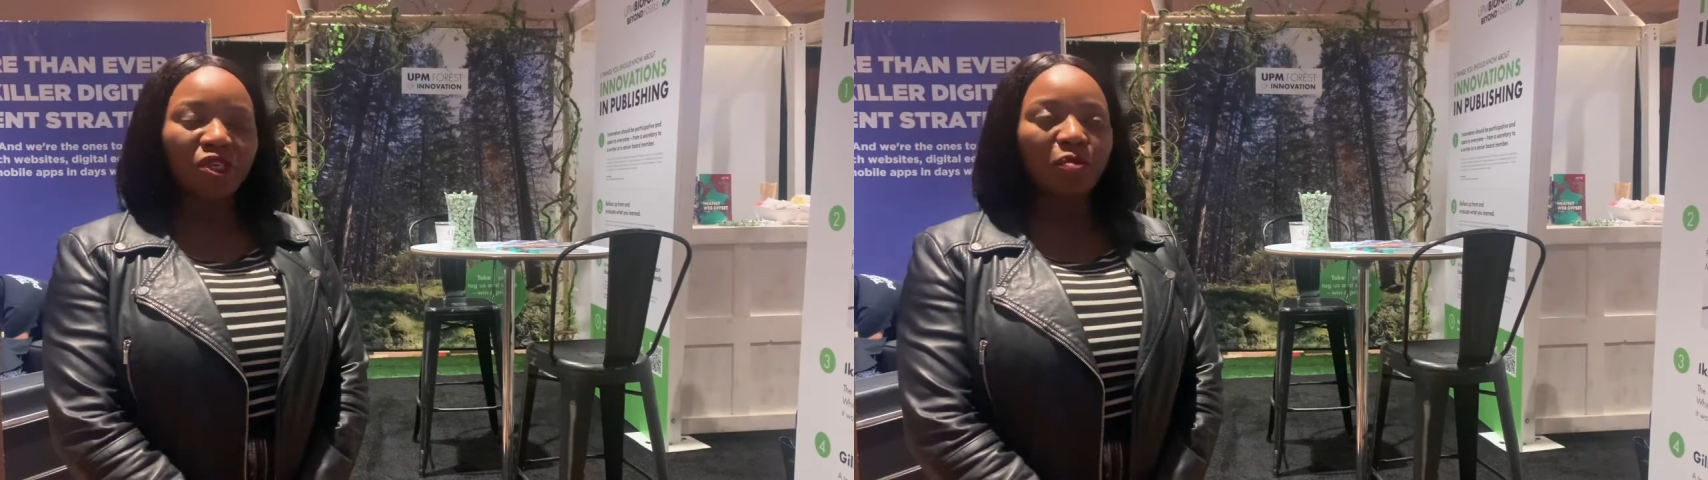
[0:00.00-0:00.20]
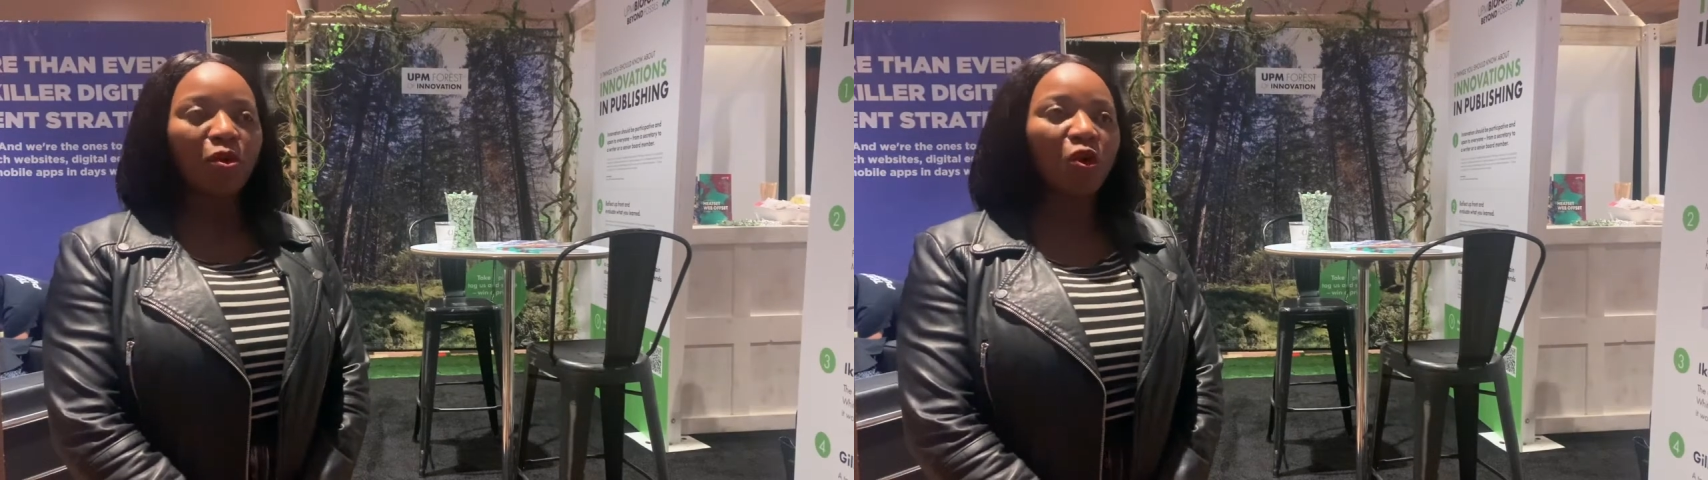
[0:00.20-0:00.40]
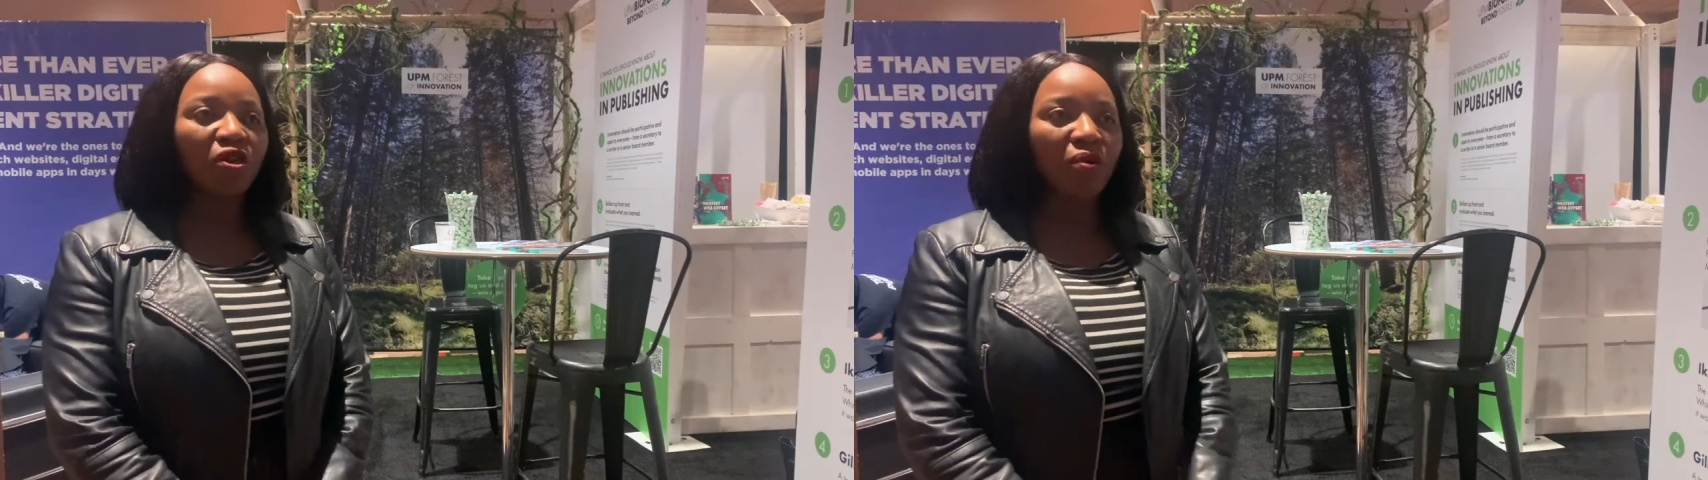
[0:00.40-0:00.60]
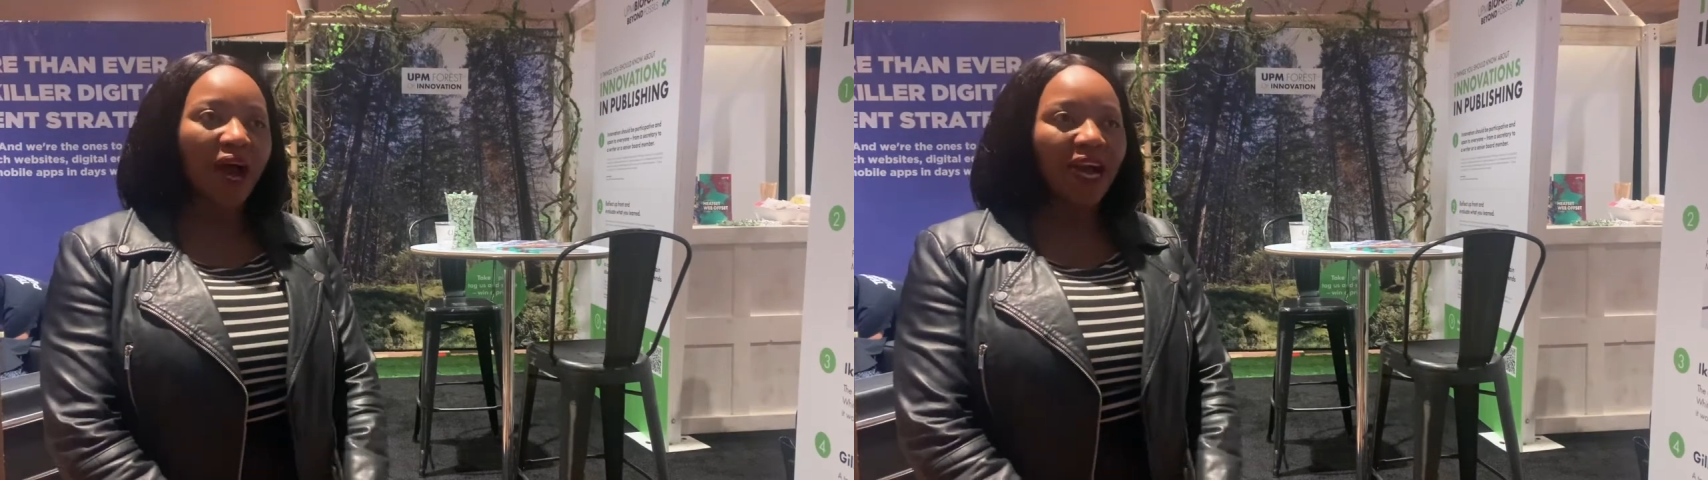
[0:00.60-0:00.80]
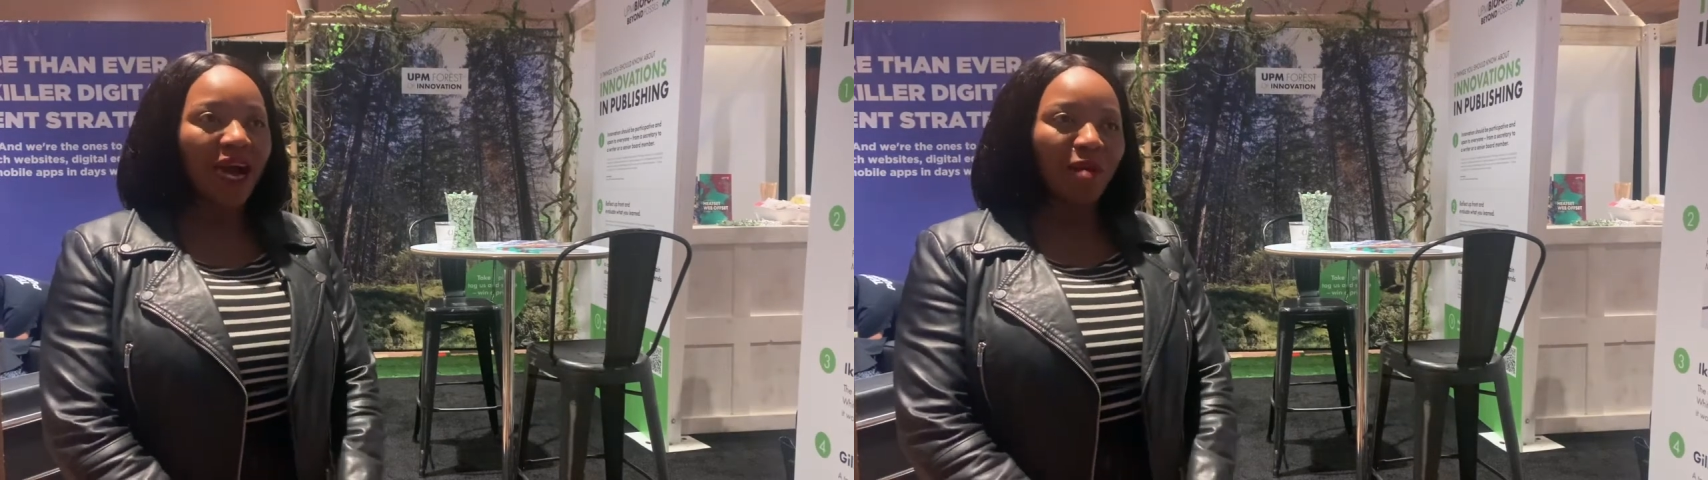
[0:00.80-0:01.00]
going to pull the
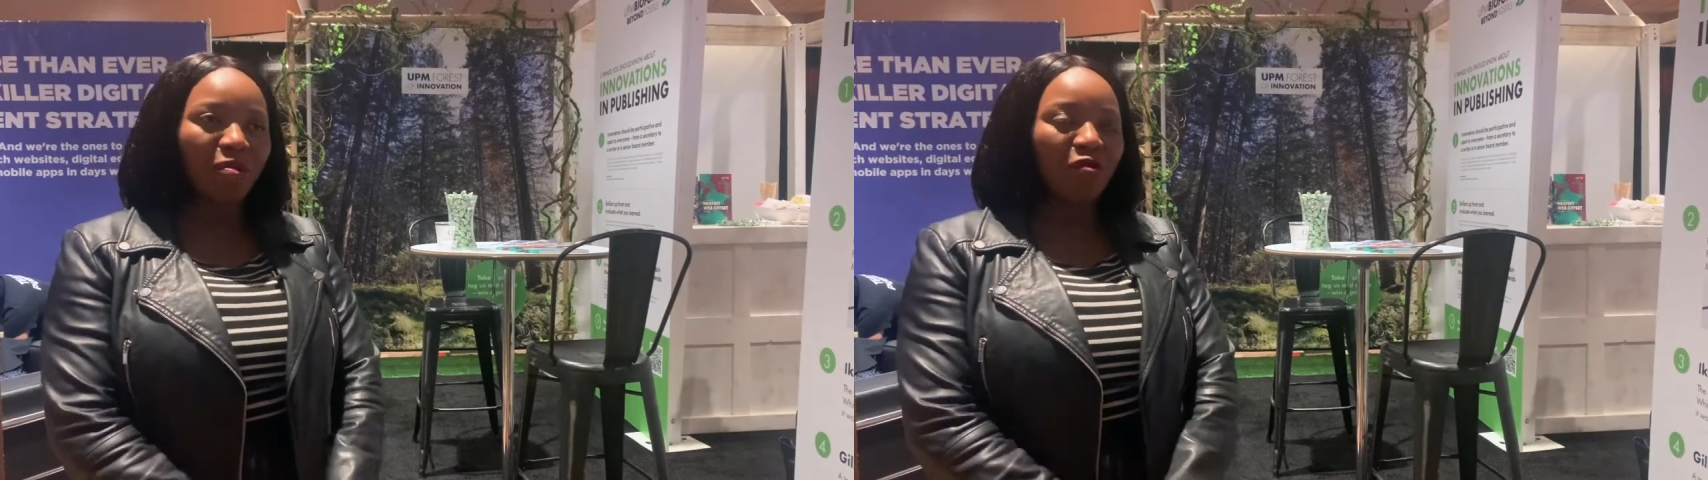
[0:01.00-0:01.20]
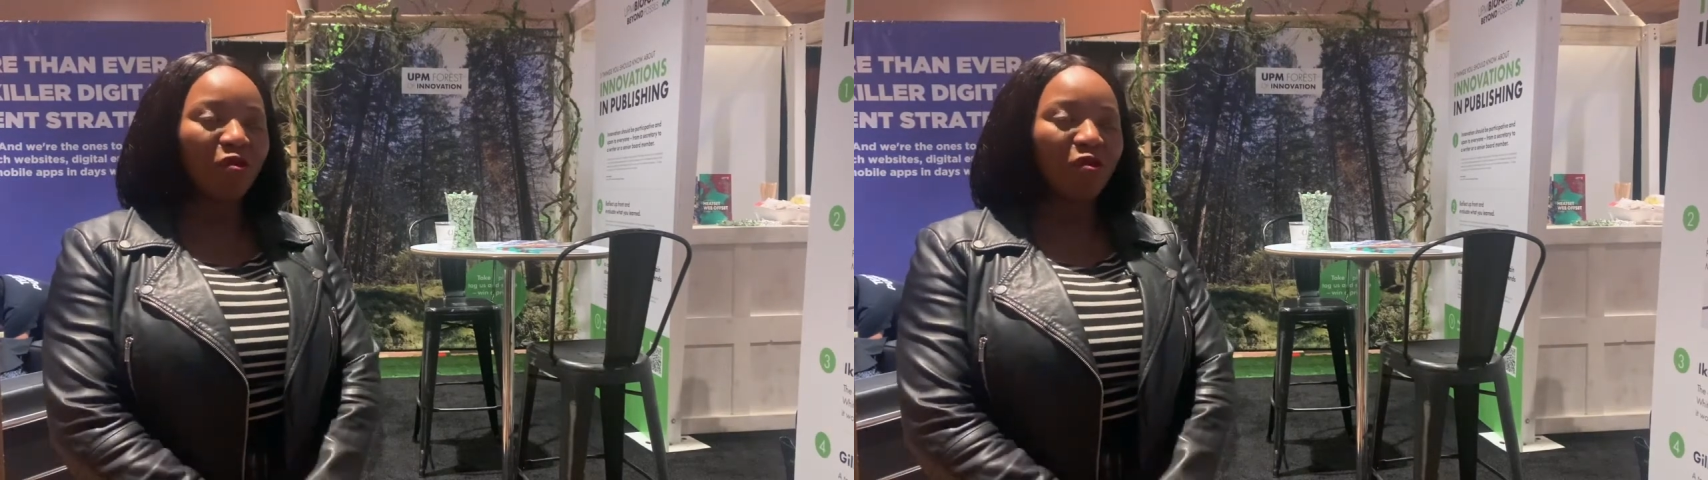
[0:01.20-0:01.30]
rug up